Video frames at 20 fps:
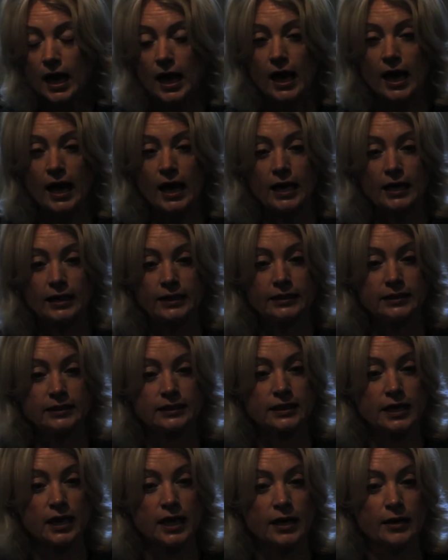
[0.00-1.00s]
And
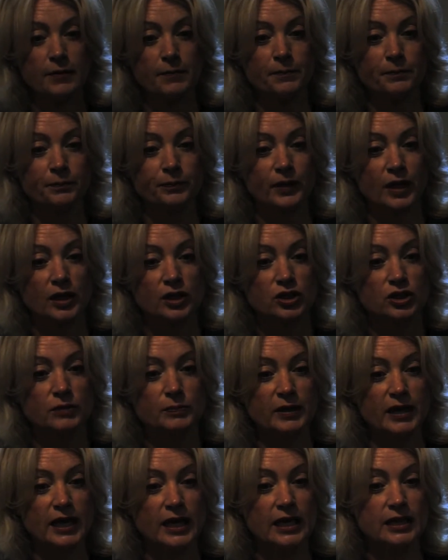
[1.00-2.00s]
to
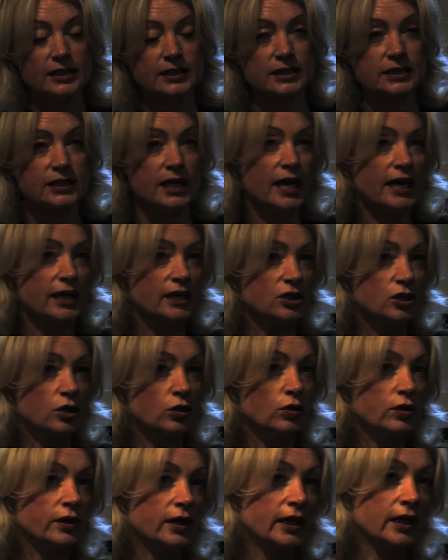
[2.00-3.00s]
be here today
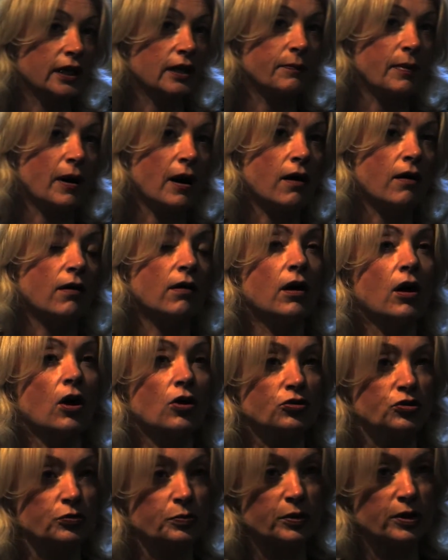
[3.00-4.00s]
talking about
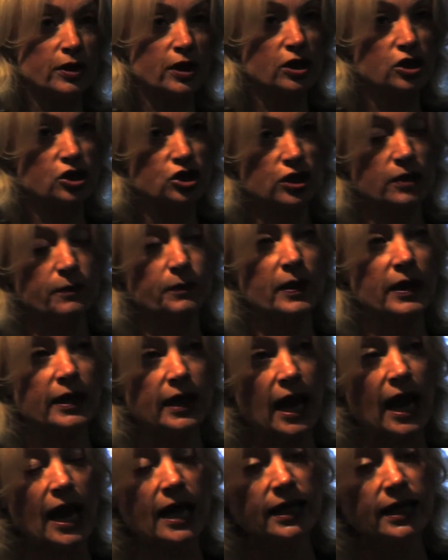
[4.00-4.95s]
entrepreneurship and